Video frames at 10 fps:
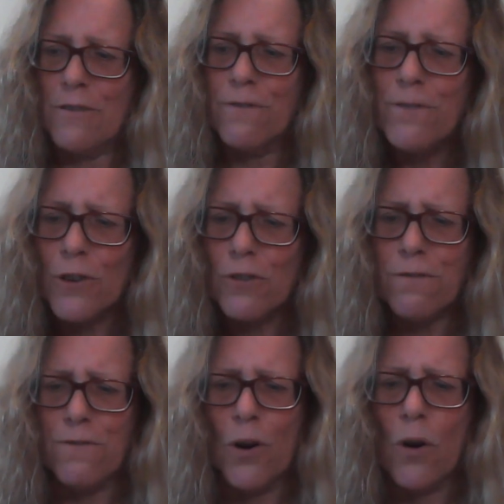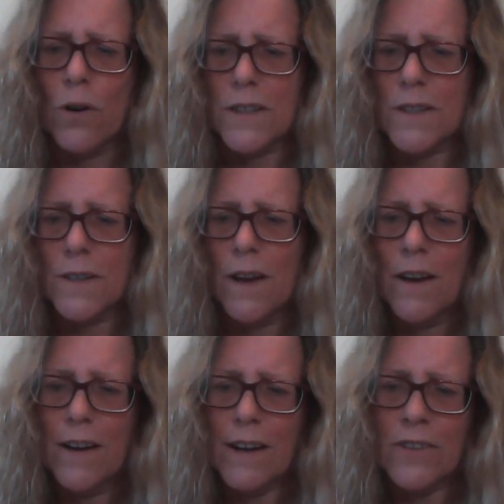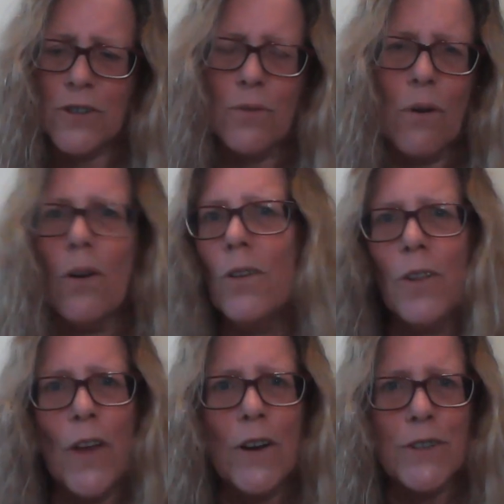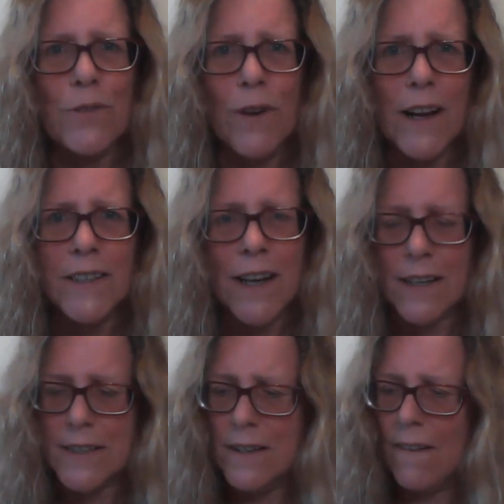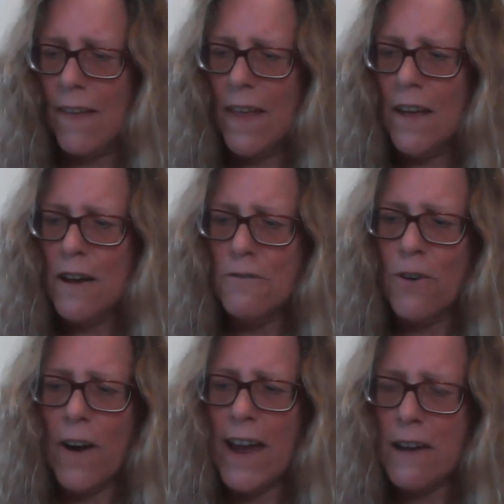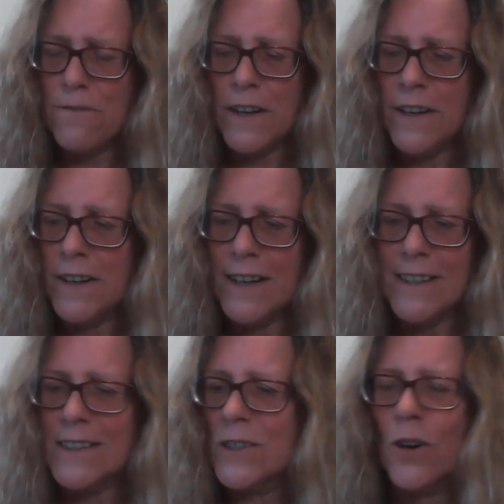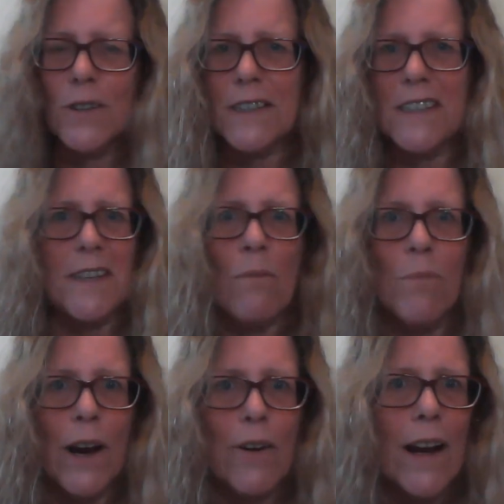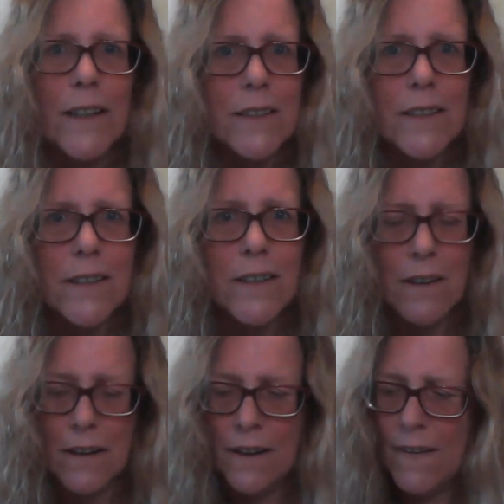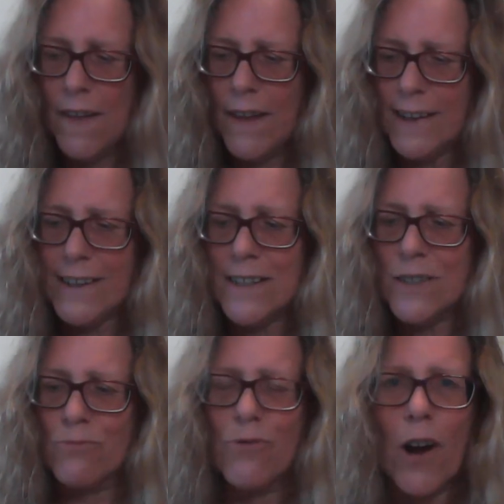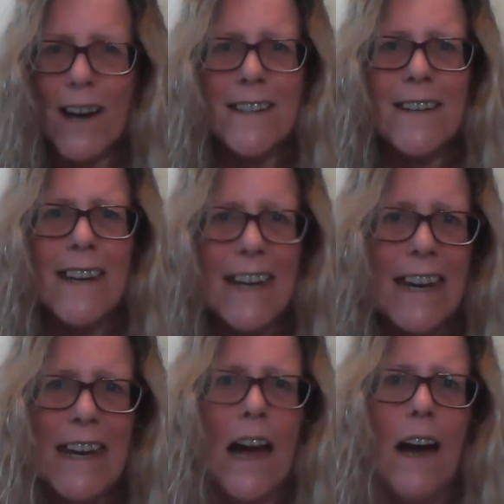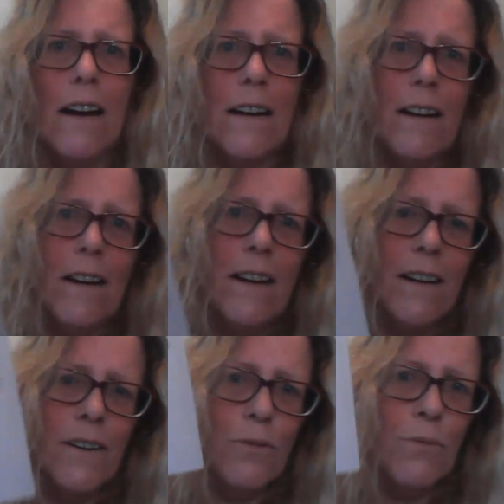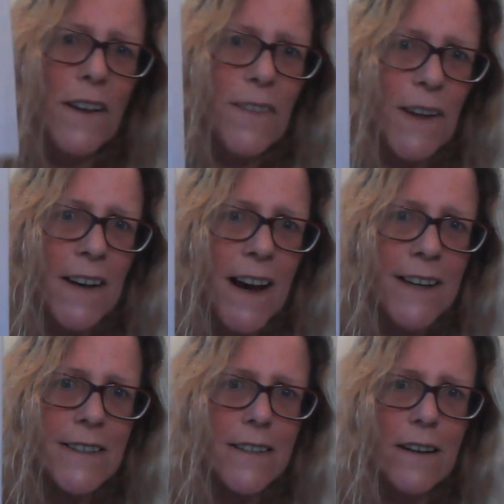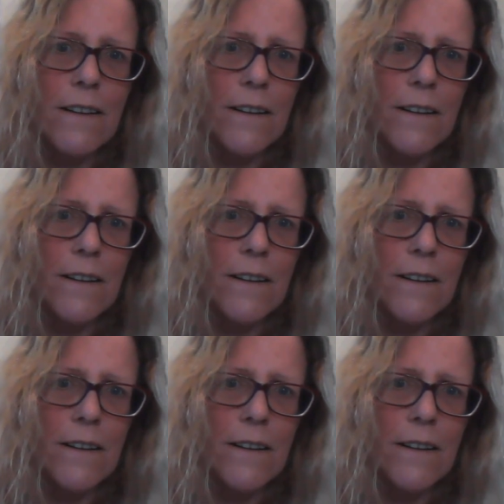full force into all those around us. For heaven is not somewhere else, it is right here within us.